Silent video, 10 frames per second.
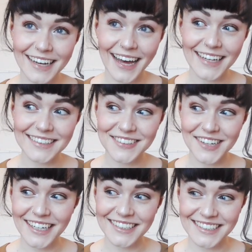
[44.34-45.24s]
and
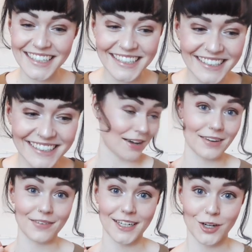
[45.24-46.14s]
strange. Now
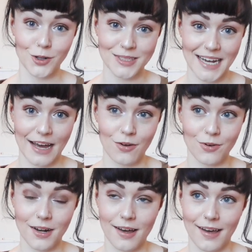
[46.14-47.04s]
living in a new
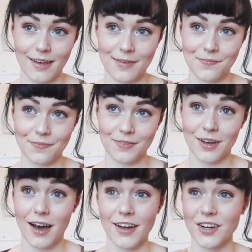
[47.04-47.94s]
town,
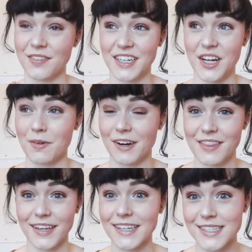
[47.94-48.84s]
I don't really know where
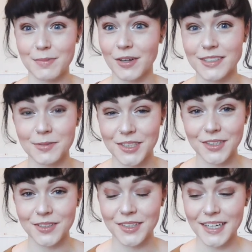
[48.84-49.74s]
anything is, to be honest with
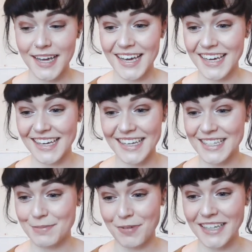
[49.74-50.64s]
you.
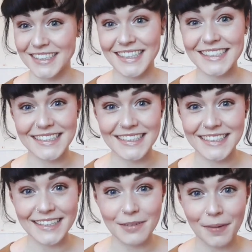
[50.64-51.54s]
It's practically a
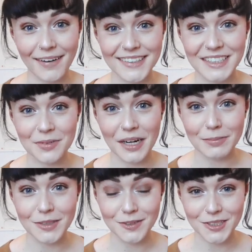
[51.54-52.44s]
city in comparison to what
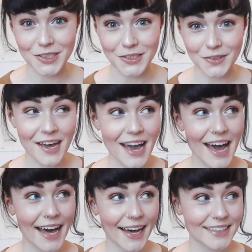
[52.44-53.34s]
I'm used to,
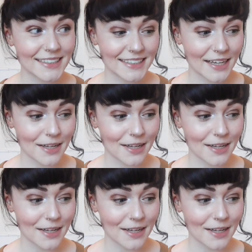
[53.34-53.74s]
and